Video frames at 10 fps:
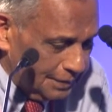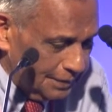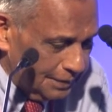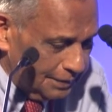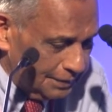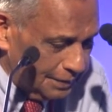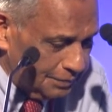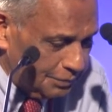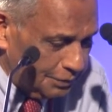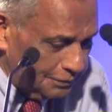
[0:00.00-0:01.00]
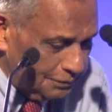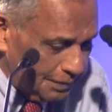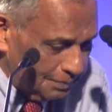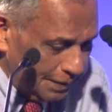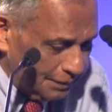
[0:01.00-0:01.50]
in terms of
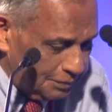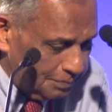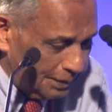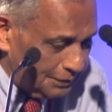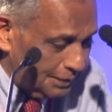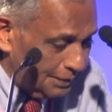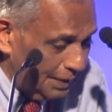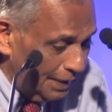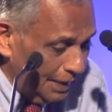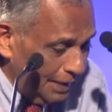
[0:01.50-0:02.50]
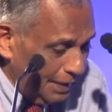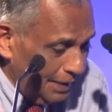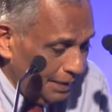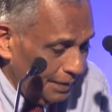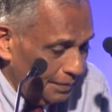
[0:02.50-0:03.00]
participation,
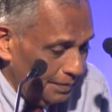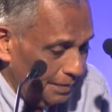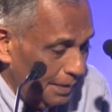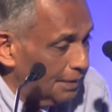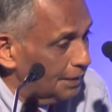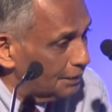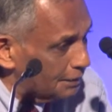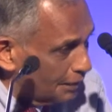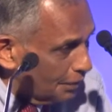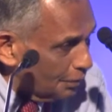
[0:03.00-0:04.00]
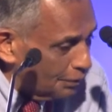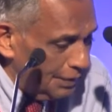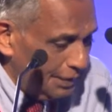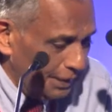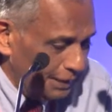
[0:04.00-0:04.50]
is the
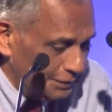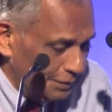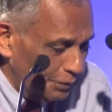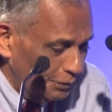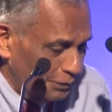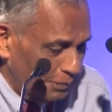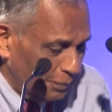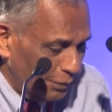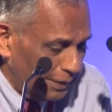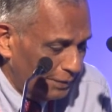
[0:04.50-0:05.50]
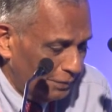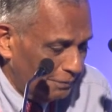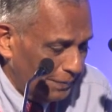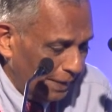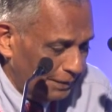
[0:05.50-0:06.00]
only exclusive provider
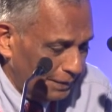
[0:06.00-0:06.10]
of planning